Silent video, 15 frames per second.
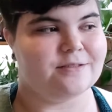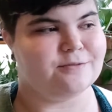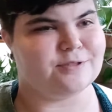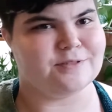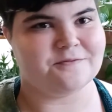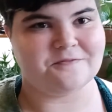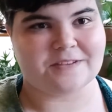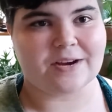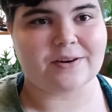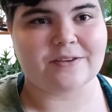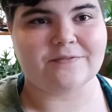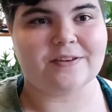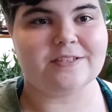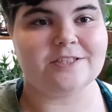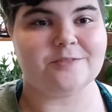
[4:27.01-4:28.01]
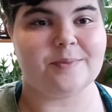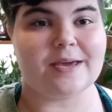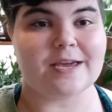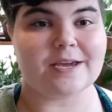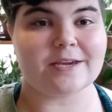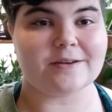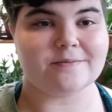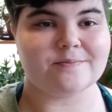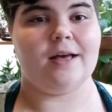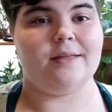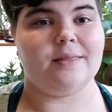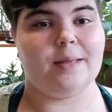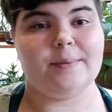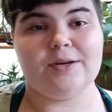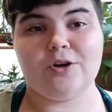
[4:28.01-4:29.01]
This was very fun to make.
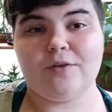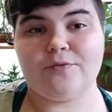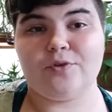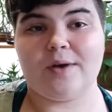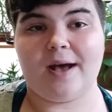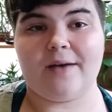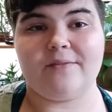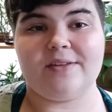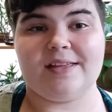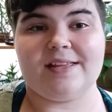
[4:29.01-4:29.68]
And let me know if you have